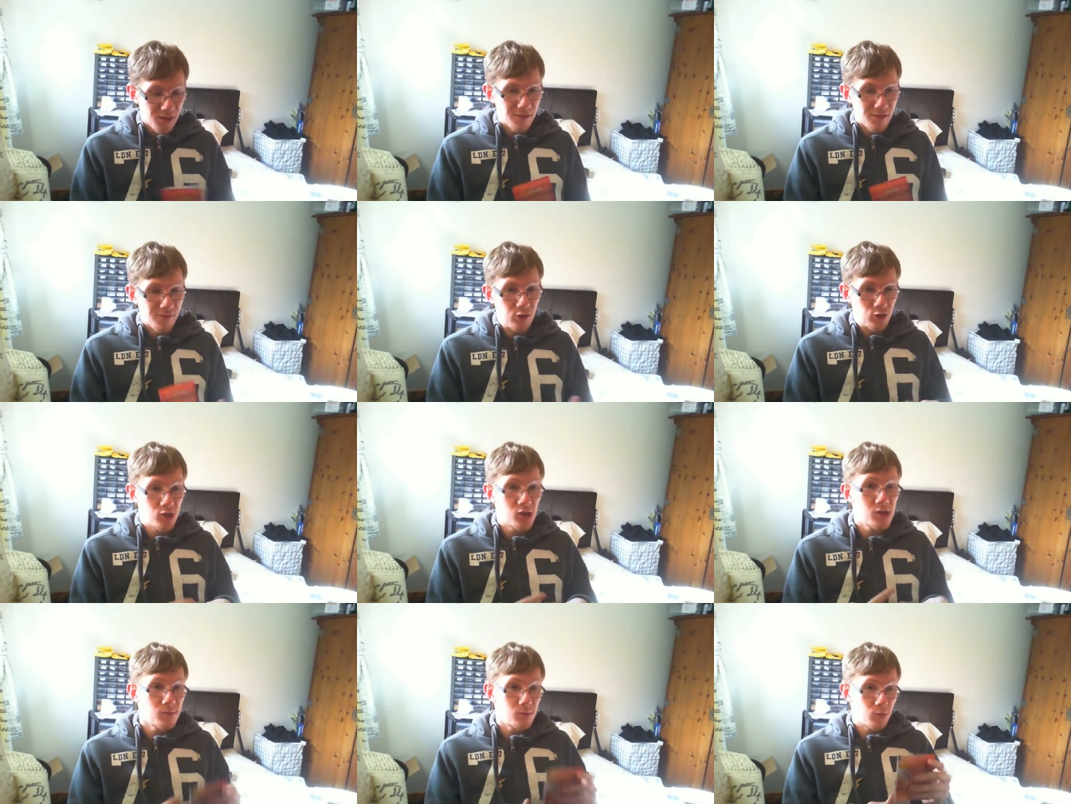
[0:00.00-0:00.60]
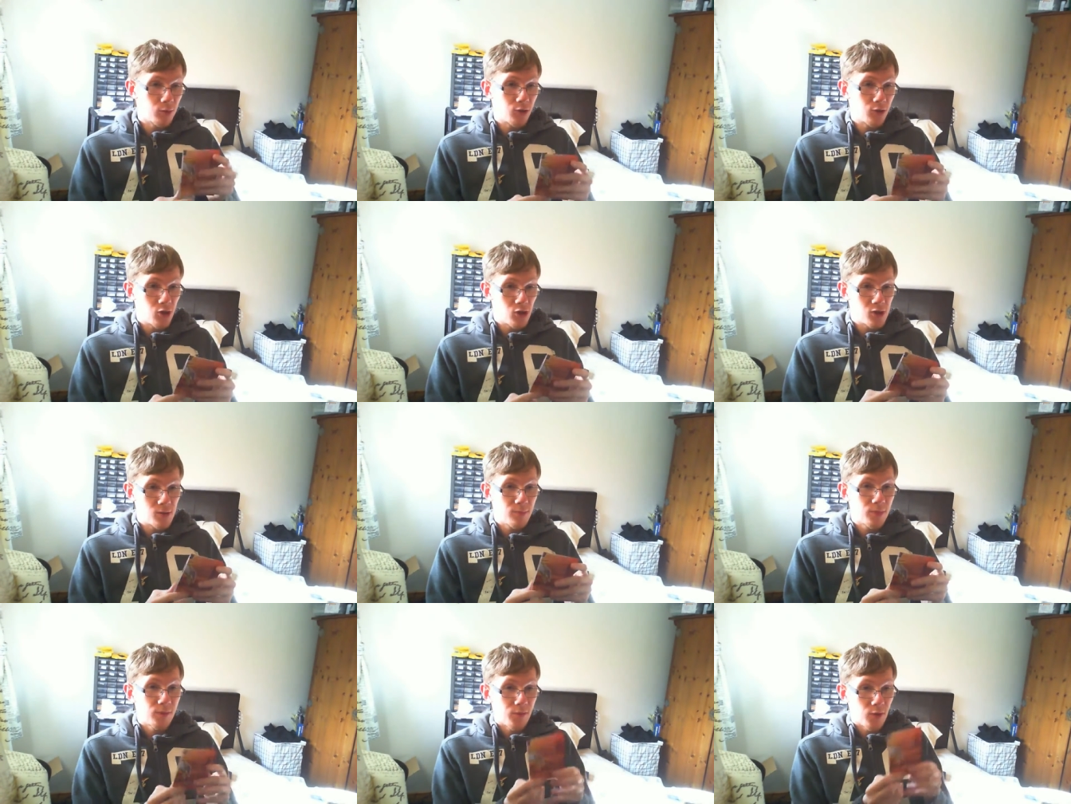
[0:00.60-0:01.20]
for general
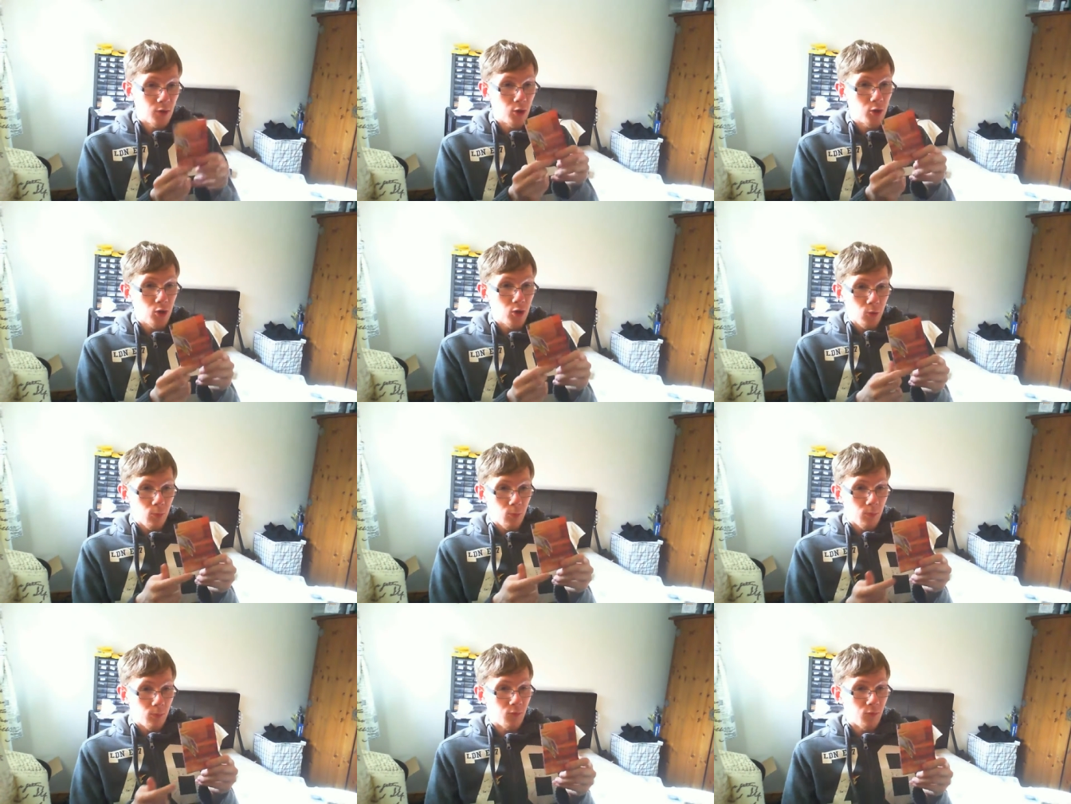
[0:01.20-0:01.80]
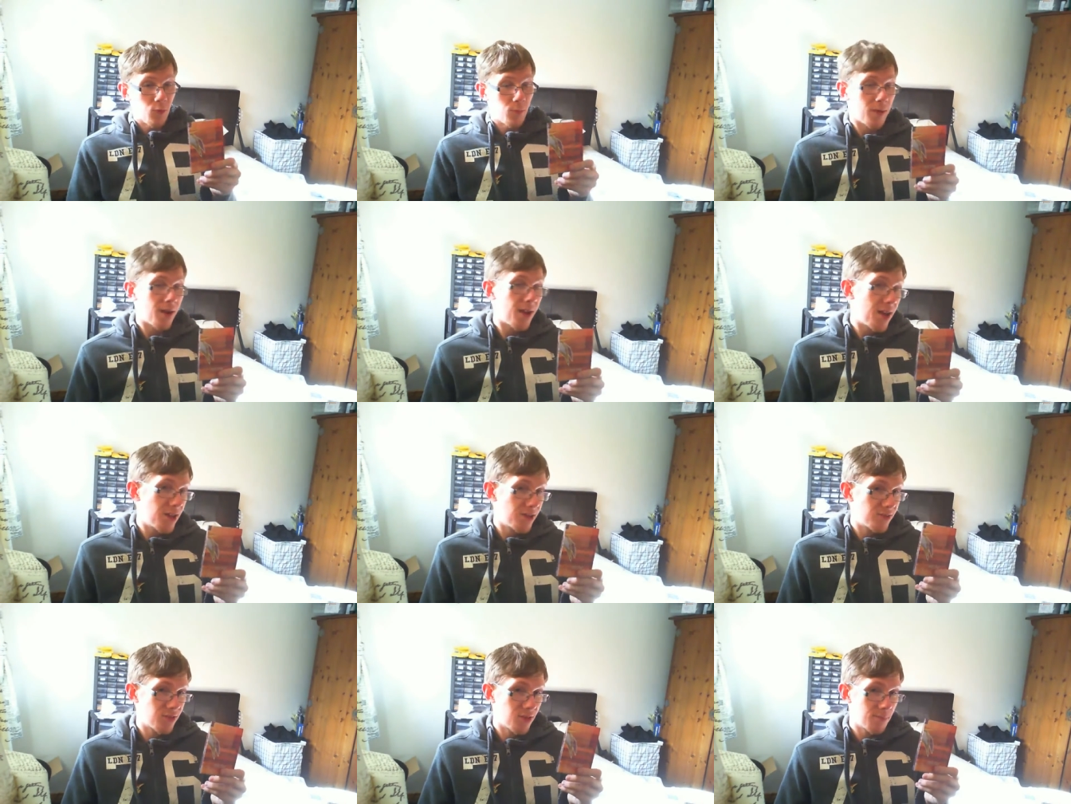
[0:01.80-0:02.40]
terms, for
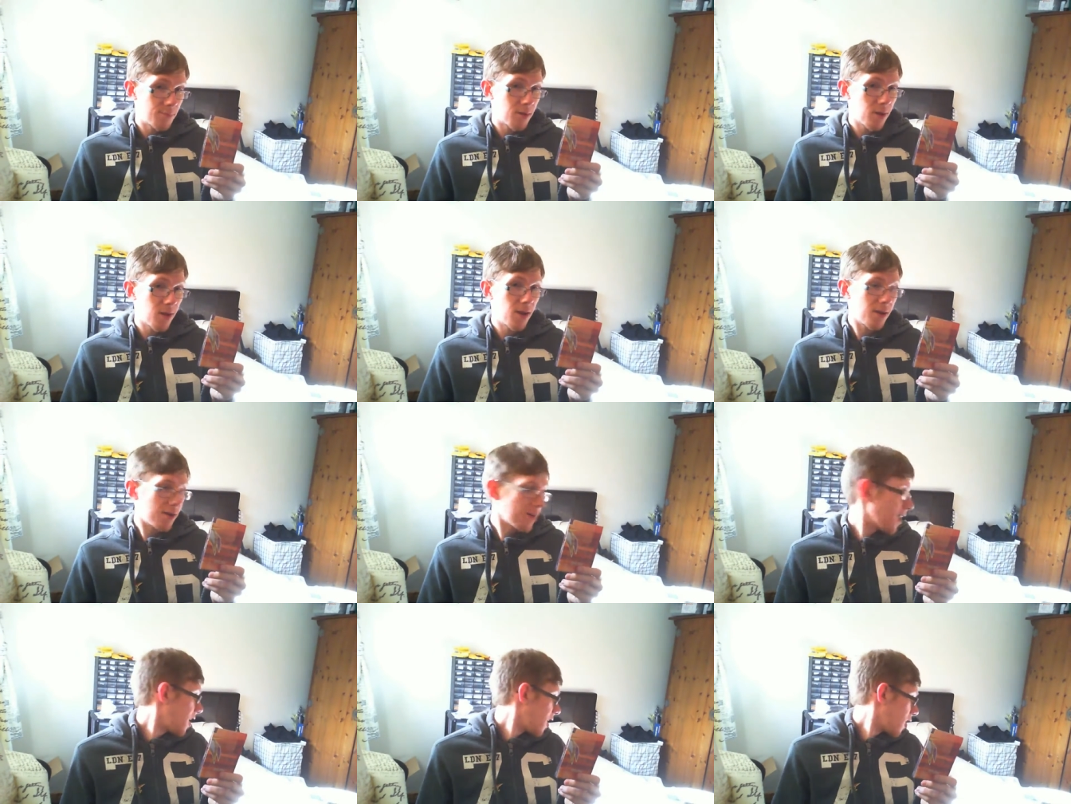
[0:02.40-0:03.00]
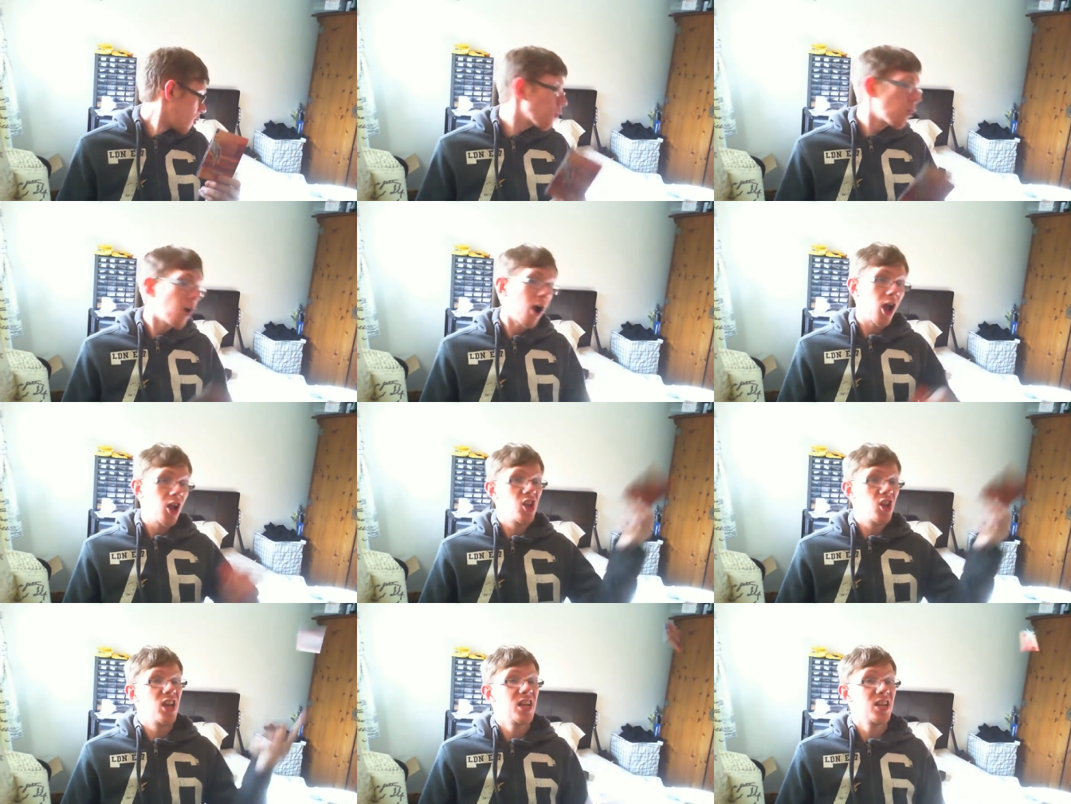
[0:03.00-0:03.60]
players that play now,
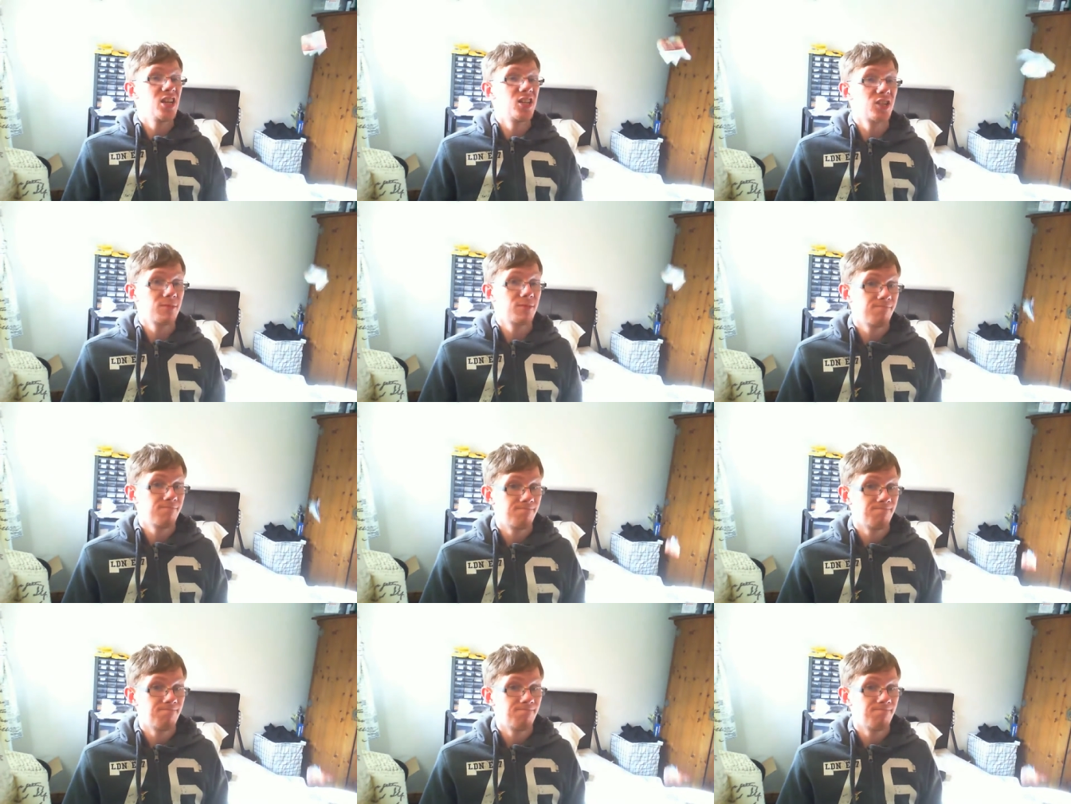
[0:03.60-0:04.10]
yeet.